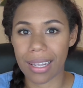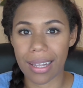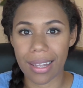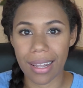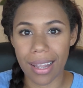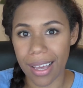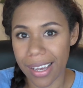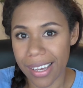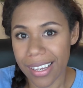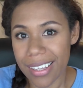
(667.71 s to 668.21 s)

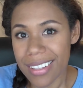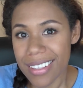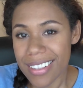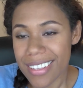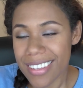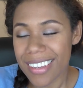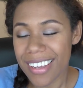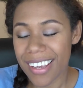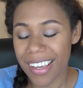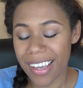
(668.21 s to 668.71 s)

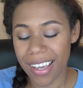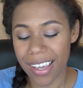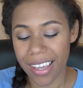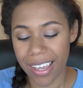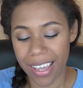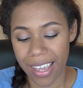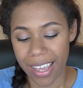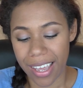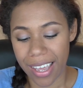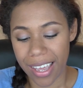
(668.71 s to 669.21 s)
lines,
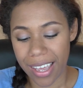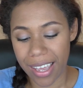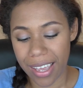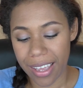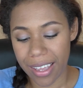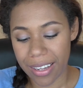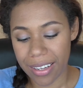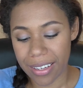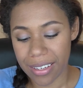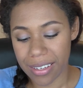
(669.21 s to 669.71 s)

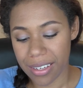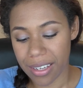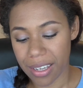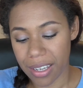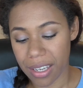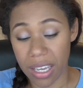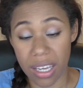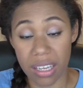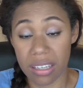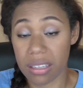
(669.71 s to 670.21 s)
and
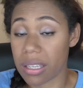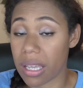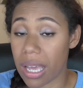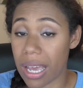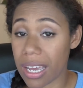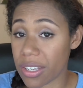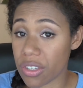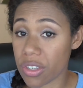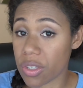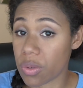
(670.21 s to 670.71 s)

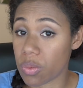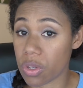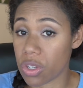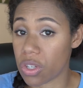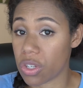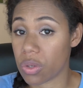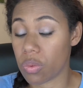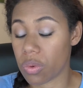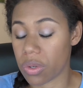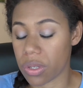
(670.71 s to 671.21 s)
I just
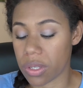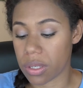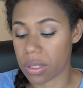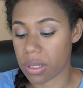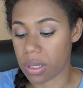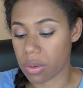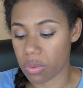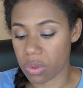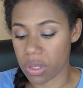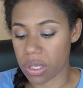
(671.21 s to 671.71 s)
wish it
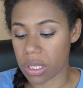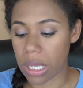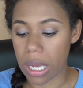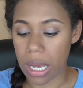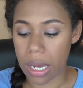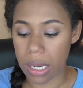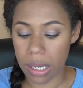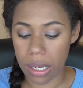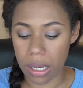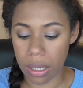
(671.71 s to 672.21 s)
was
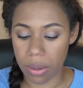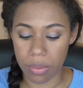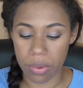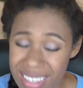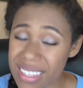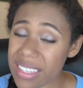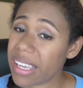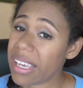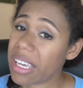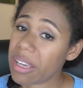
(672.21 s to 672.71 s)
darker.
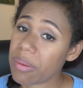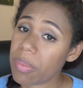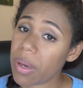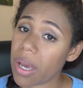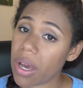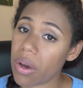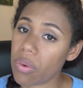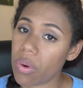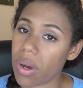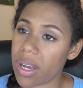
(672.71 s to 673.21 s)
Staying
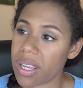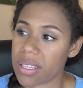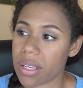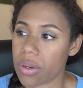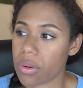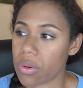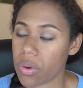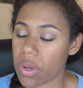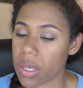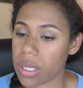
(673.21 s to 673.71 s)
power wise,
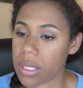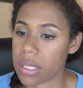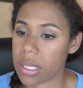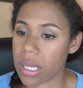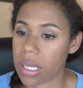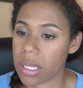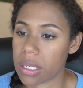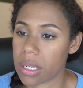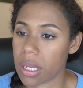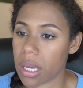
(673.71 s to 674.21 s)
I always
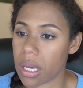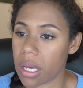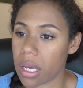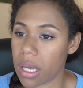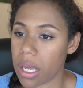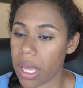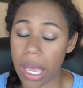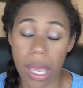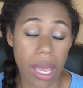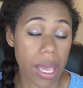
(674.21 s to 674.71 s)
set
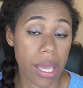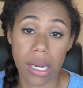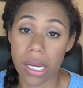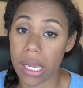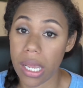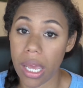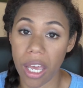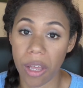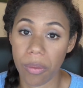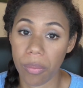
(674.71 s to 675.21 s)

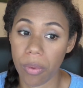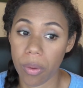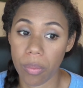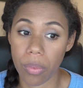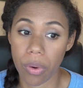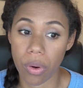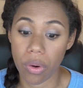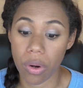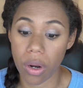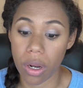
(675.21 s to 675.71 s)
any eyebrow
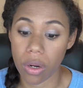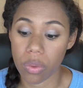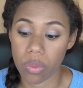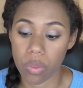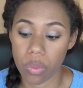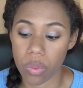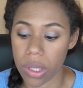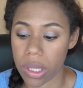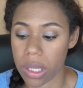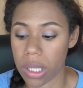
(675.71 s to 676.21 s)
product
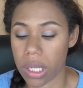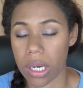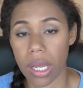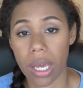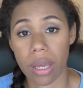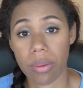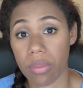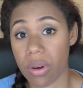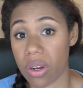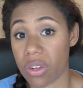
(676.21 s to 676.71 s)
with an
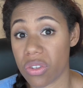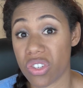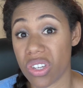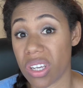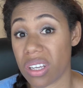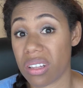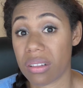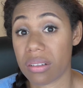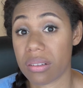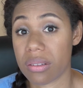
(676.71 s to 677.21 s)
eyebrow
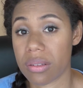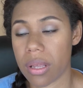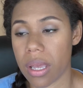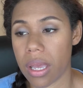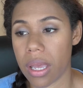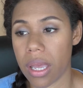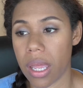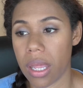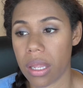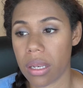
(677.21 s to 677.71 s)
gel,
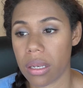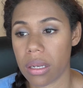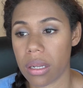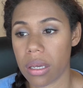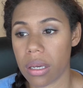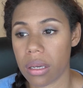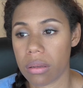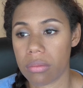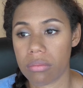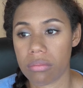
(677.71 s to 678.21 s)
and
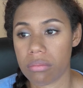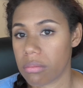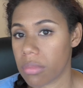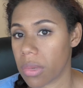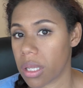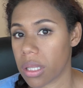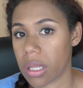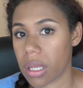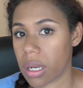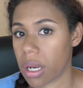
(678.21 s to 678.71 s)

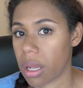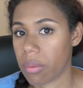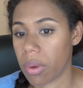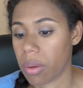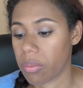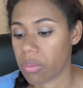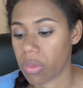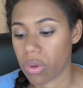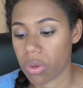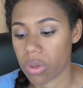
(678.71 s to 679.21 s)
then
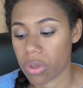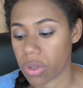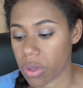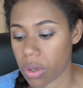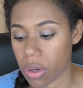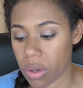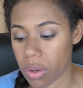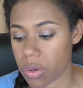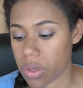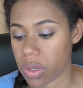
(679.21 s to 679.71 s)
I'm good to
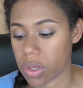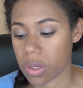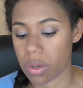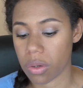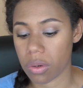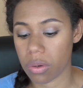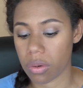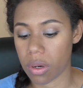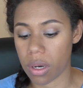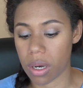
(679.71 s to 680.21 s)
go.
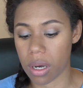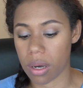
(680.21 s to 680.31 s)
So